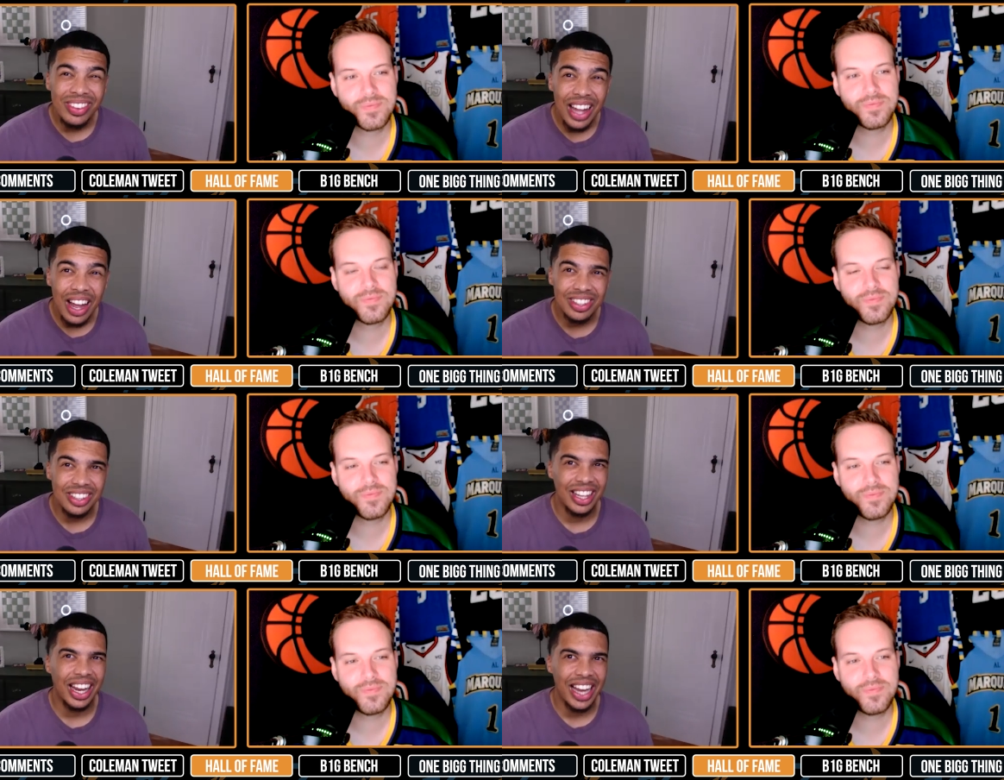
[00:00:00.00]

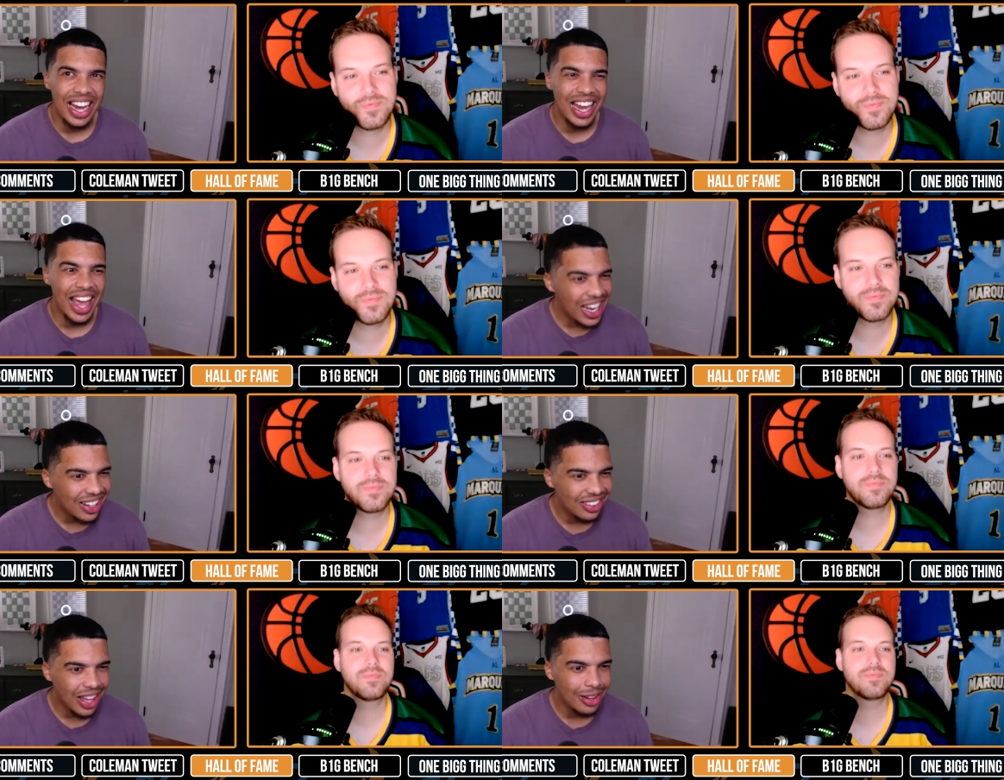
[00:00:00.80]
Speaker 1: Stauskas. Like I kind of
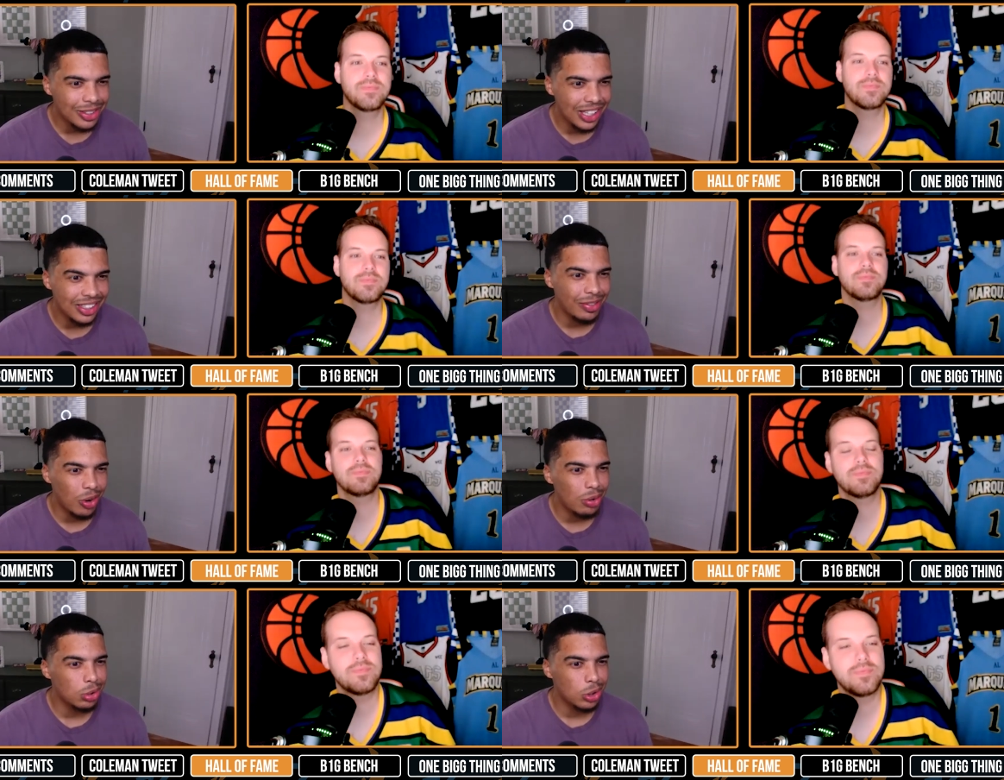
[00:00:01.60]
hated Stauskas, even
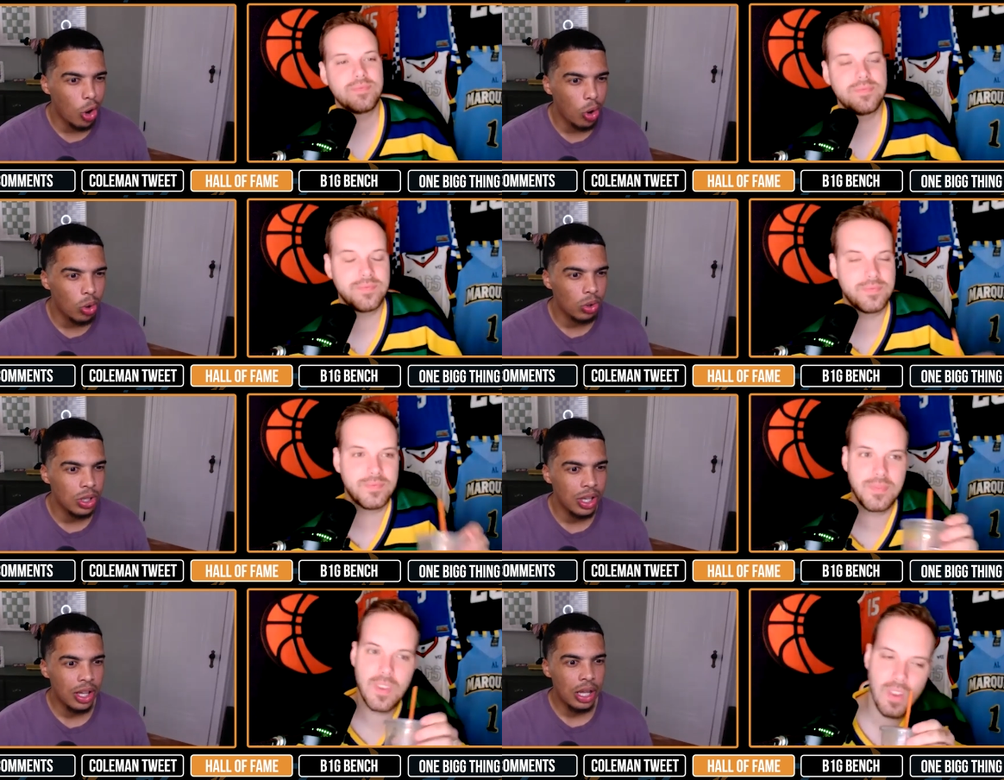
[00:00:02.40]
though he was
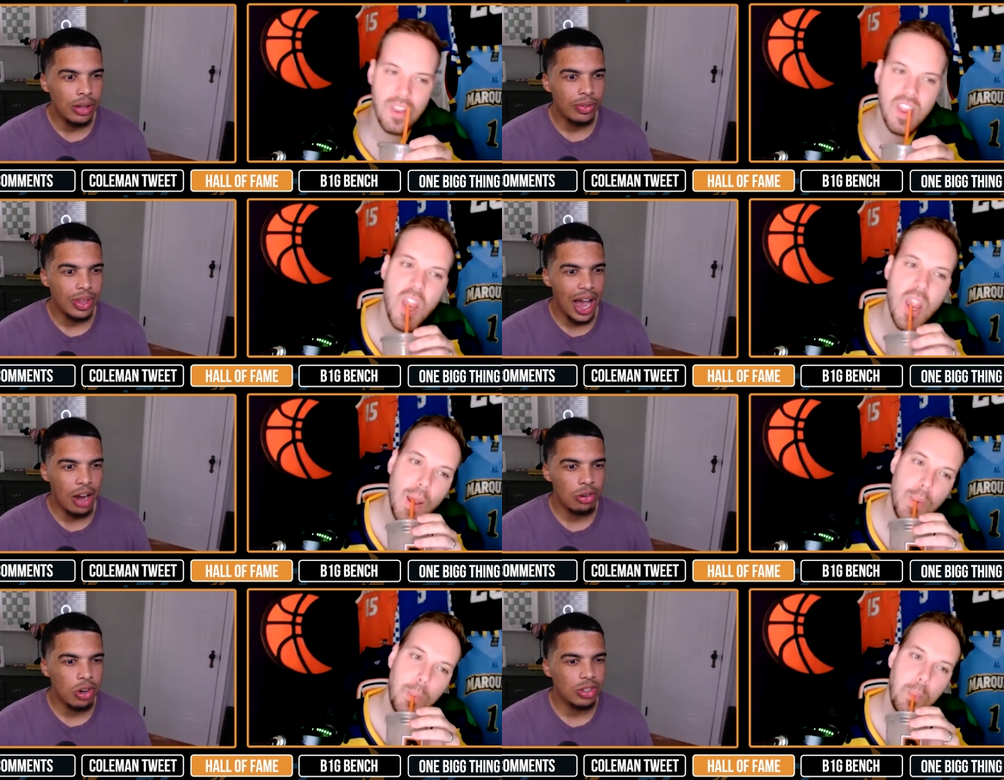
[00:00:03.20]
cold.
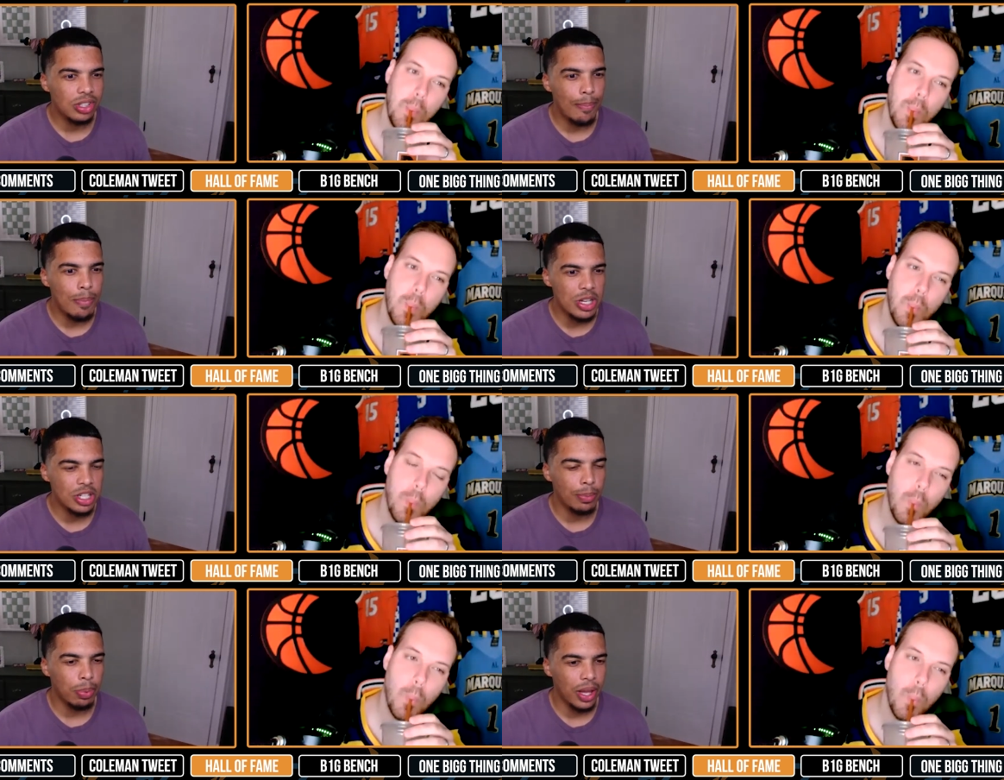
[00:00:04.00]
I don't know if there's a
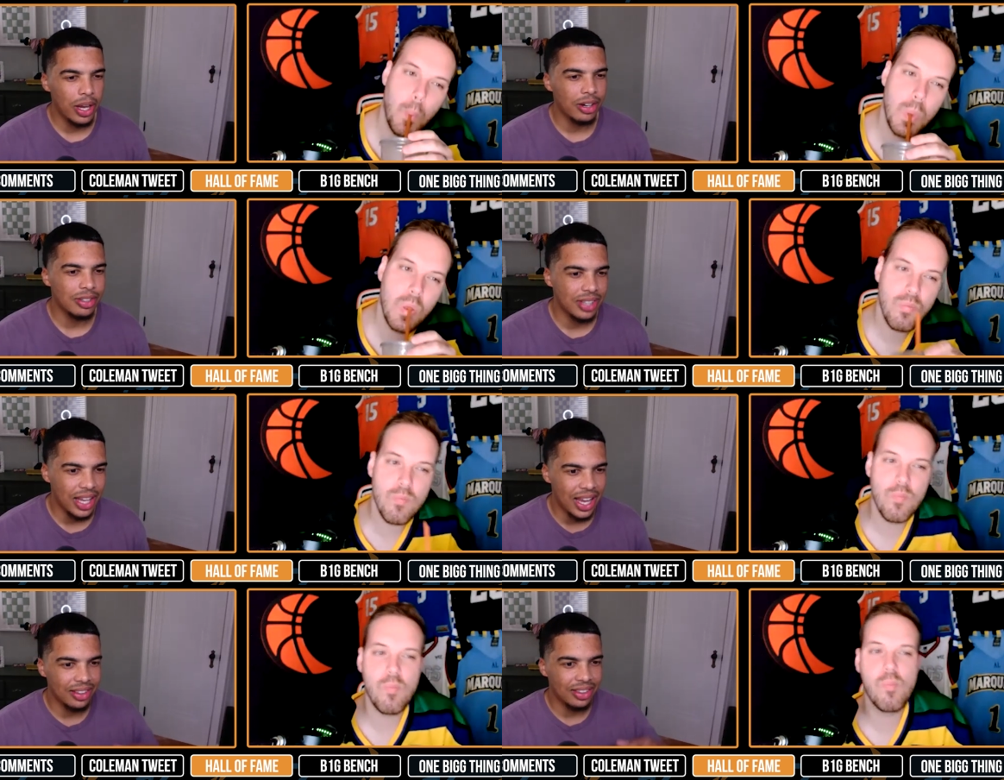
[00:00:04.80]
Michigan player who
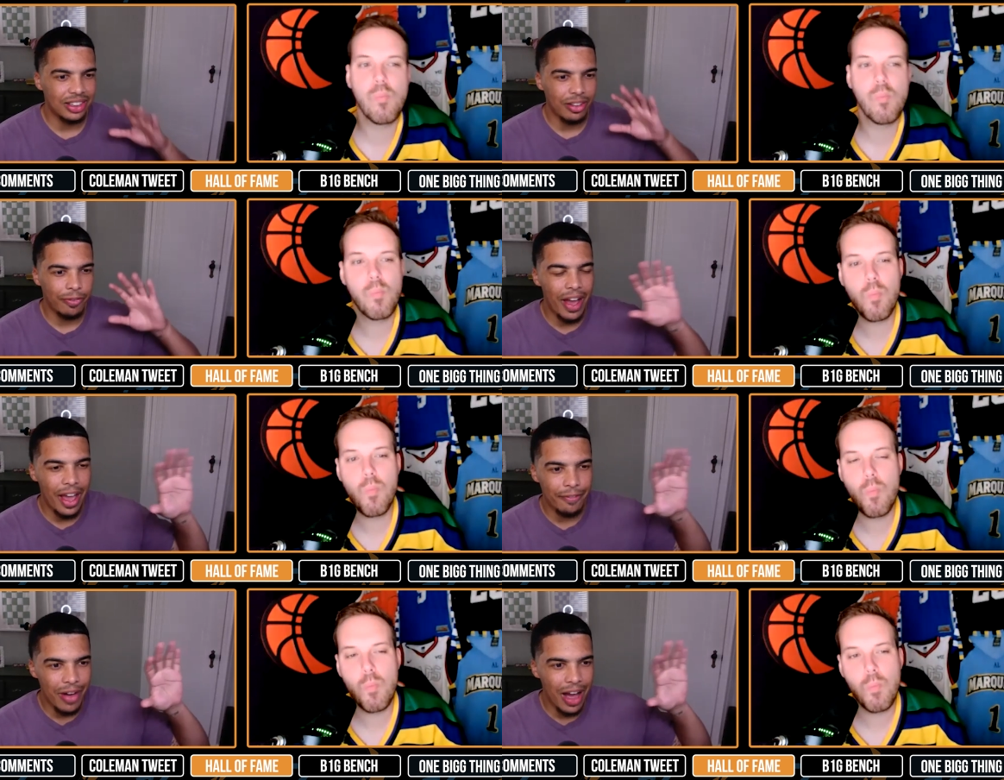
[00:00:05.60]
sands like the
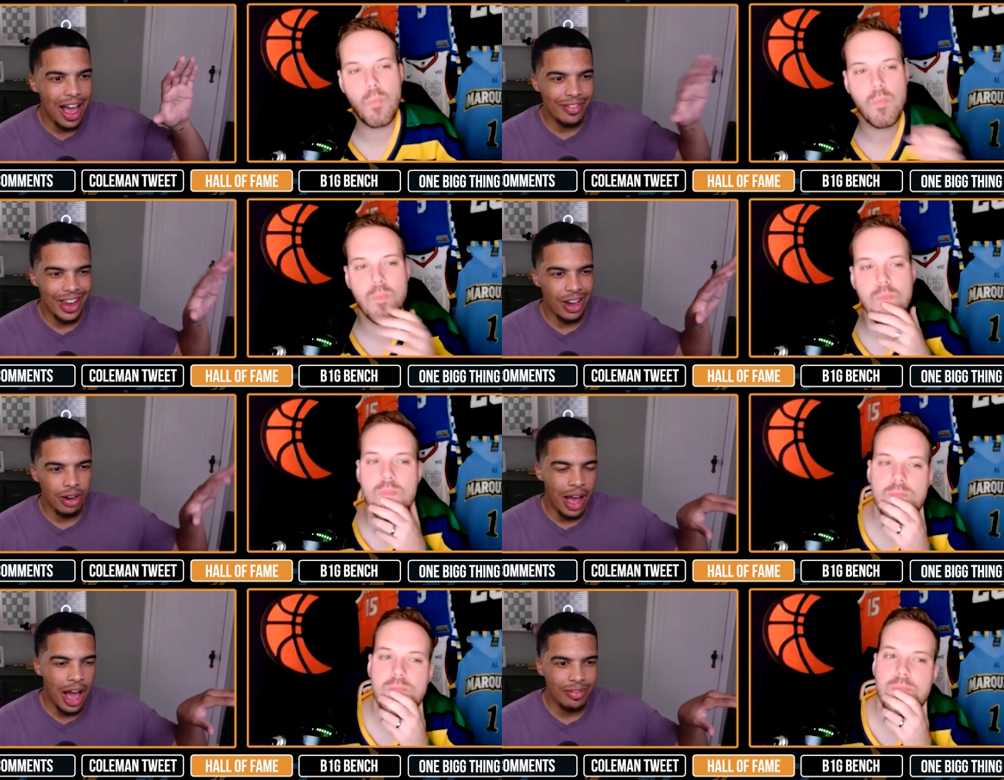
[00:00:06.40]
Fab Five
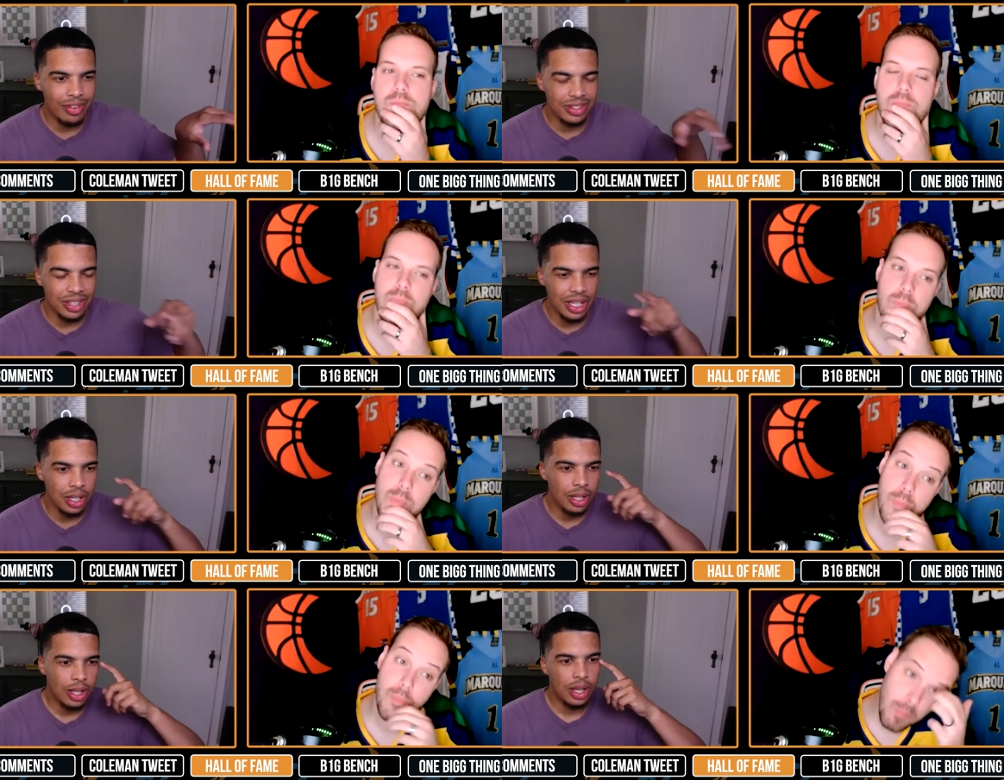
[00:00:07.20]
era,
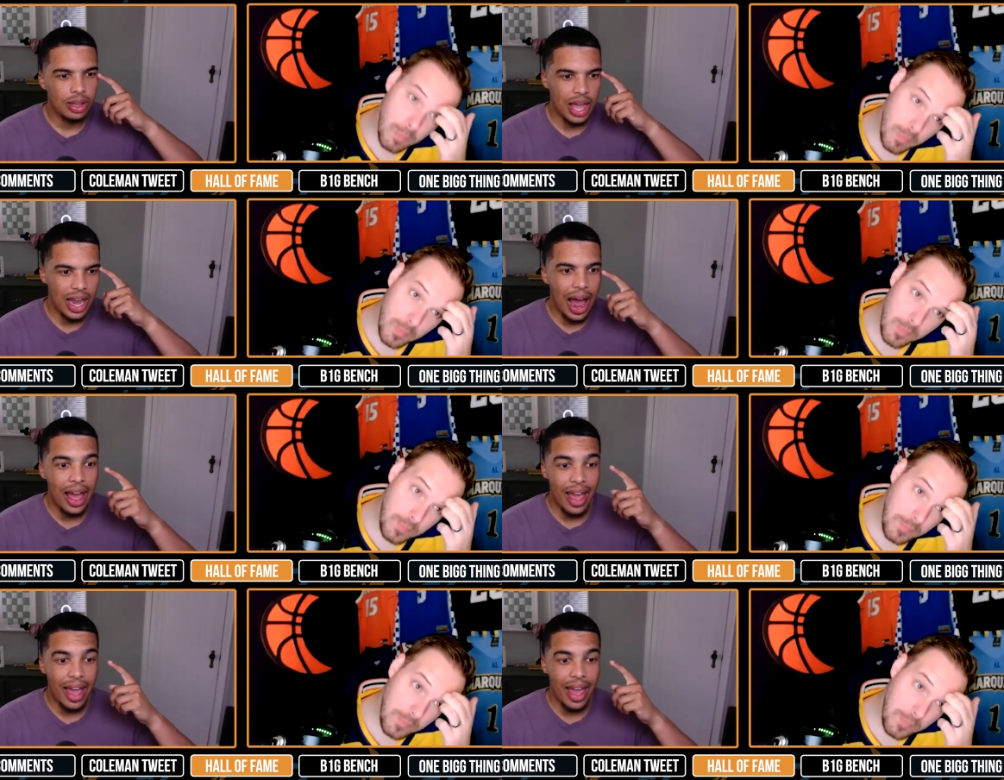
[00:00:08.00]
obviously, that I